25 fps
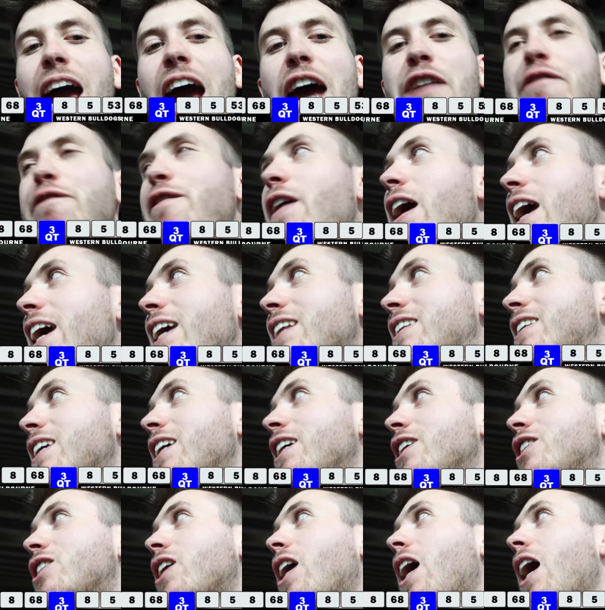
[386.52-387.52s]

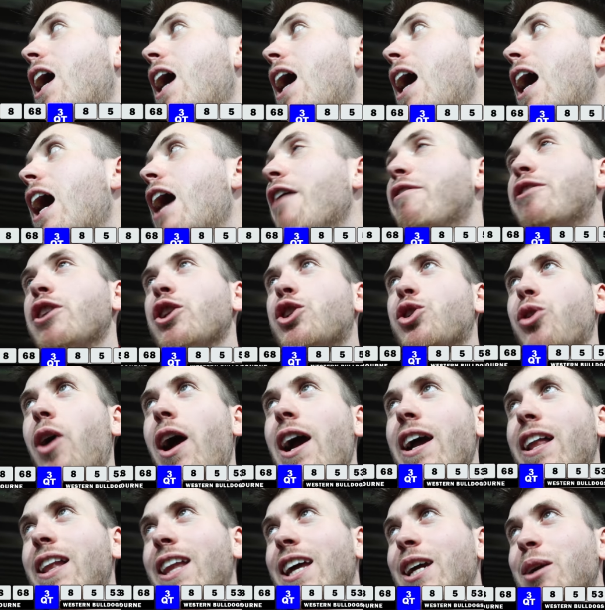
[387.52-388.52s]
advantage after
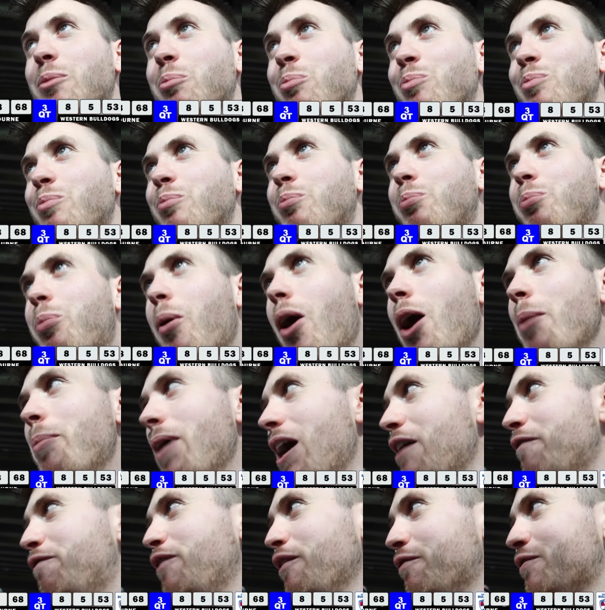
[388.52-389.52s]
trailing by
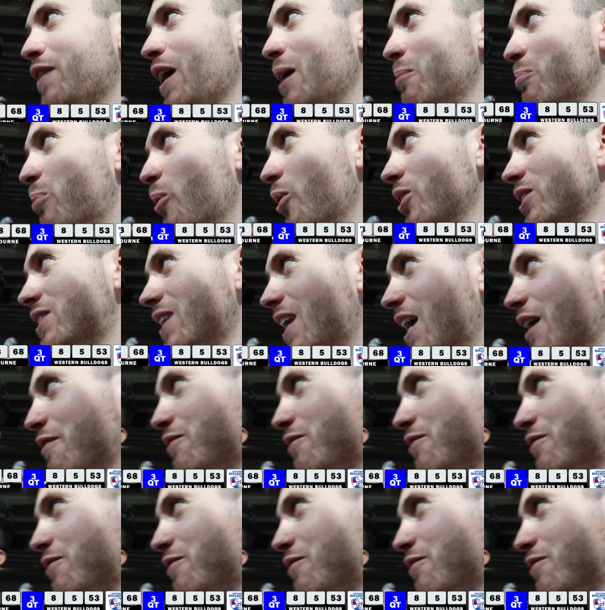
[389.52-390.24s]
about 15 points at